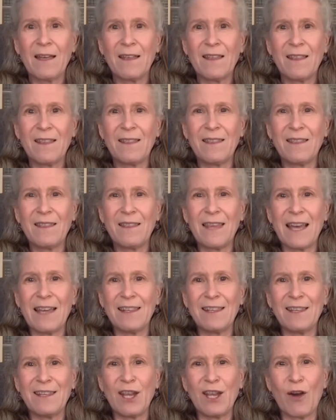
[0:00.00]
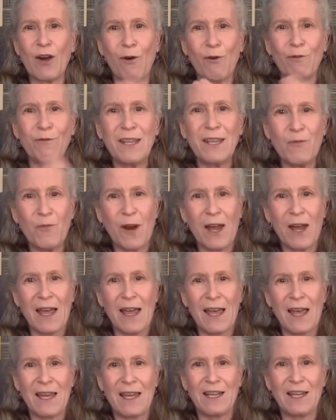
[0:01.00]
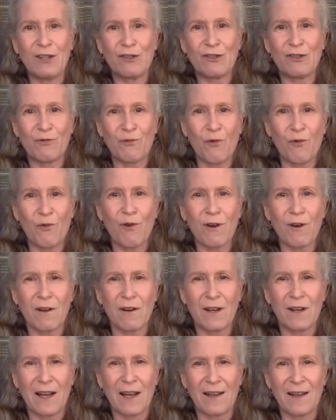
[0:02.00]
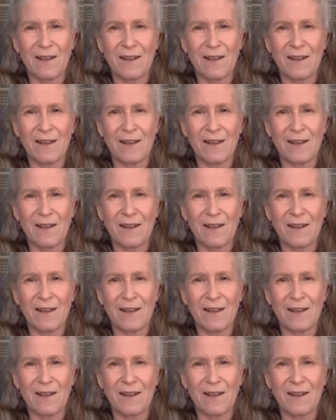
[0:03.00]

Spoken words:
that the only way toward